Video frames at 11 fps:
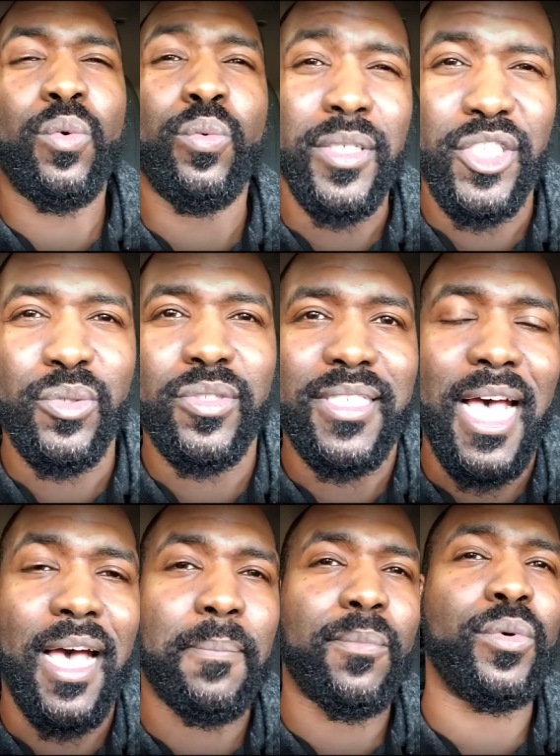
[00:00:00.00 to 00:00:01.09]
would you
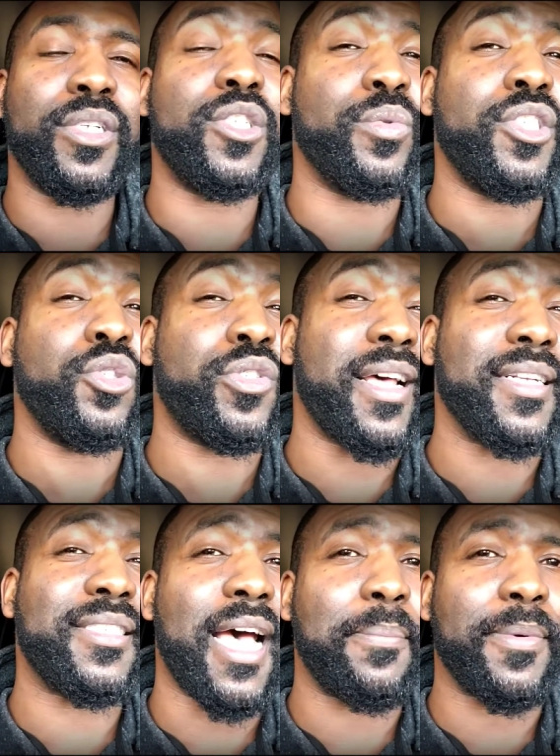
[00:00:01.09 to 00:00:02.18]
stop? Would you try to
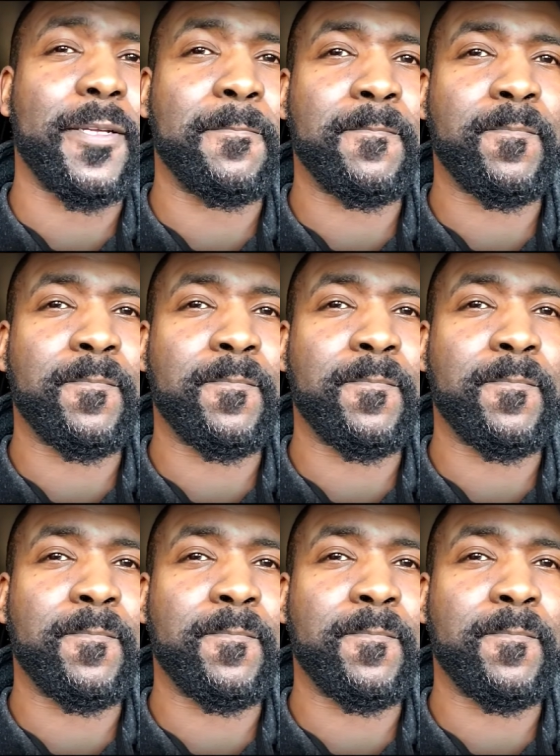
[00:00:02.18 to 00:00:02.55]
stop it?